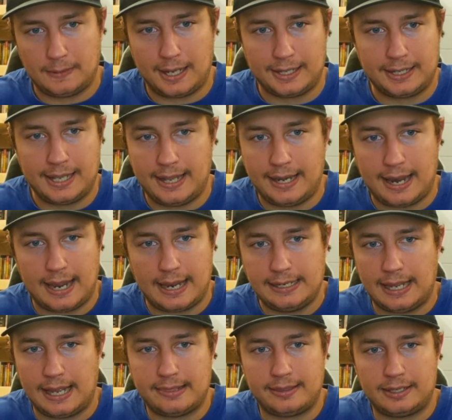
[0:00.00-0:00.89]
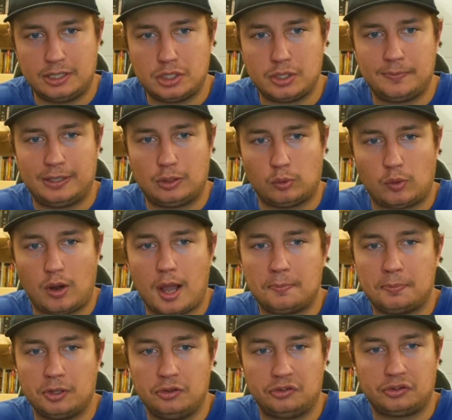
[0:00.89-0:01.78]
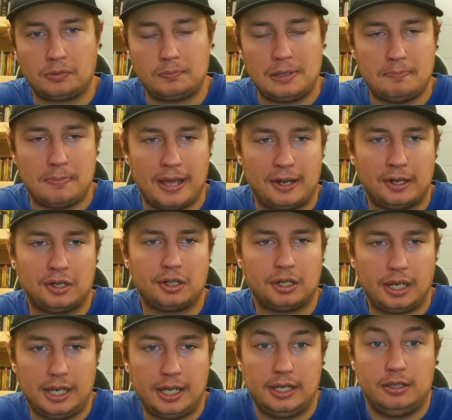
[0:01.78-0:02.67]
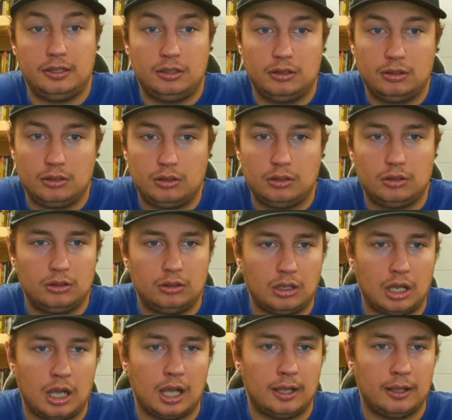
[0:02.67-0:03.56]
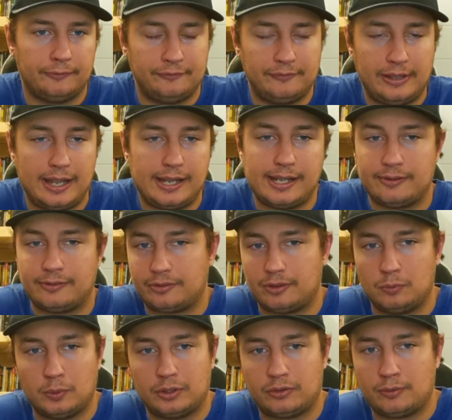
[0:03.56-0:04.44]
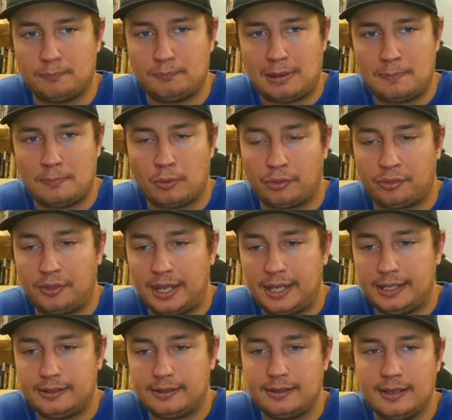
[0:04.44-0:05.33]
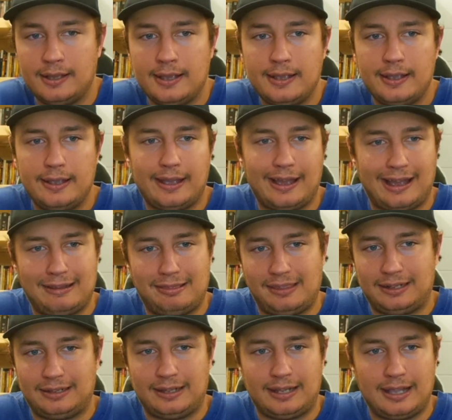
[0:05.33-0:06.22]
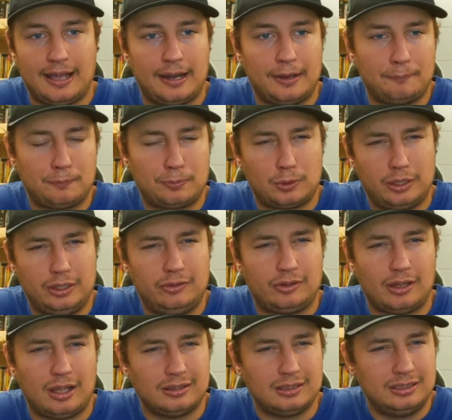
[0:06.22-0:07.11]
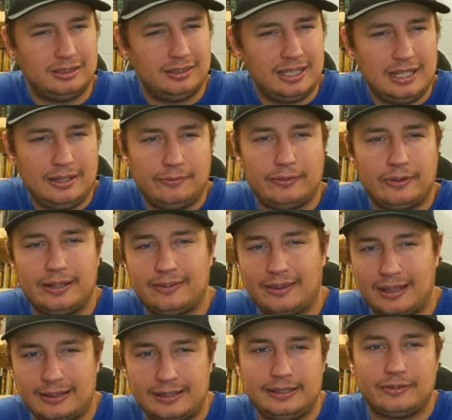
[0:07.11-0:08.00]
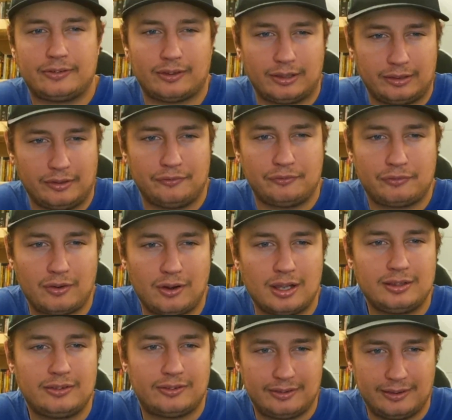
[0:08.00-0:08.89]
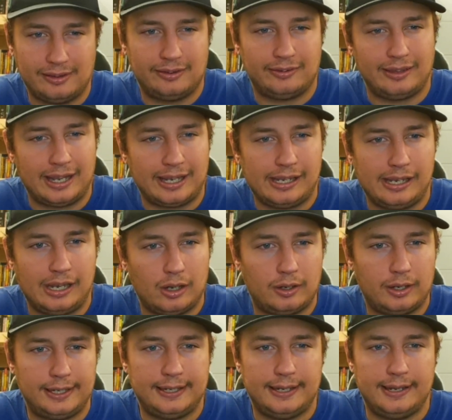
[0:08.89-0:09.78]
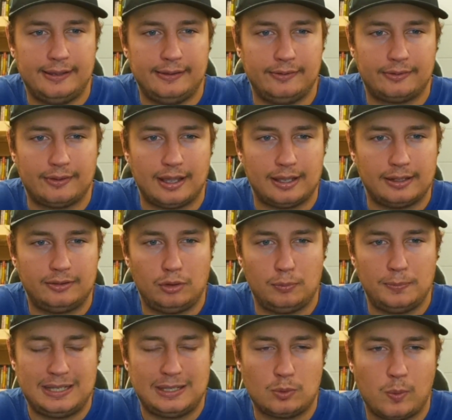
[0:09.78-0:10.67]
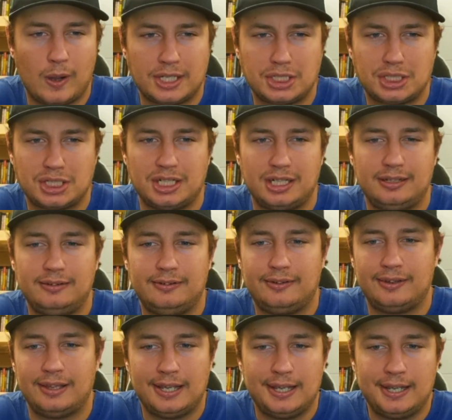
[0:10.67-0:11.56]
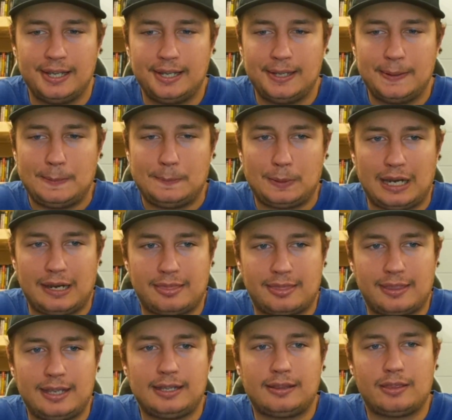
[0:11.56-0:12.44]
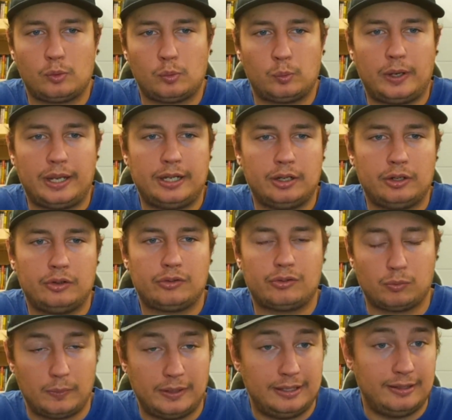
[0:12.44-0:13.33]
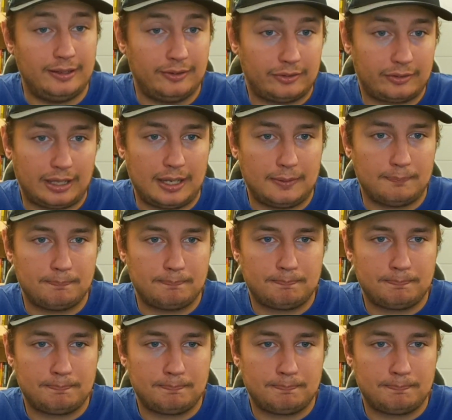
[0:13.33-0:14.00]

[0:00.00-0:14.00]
think Jimmy Garoppolo is going to be better in Vegas than what some people think. I think they got a pretty solid defense, at least on the front. The secondary is to be questioned, but I think the Raiders win this game.